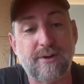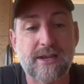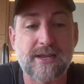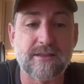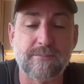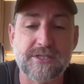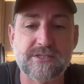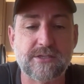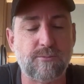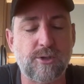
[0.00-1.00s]
bringing them
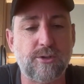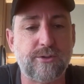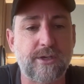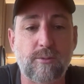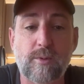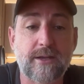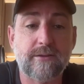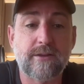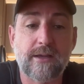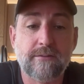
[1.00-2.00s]
into the world in a way
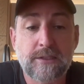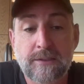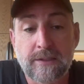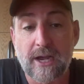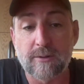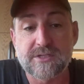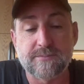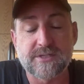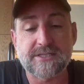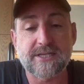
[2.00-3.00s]
that helps them
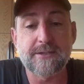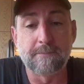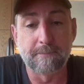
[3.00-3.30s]
succeed.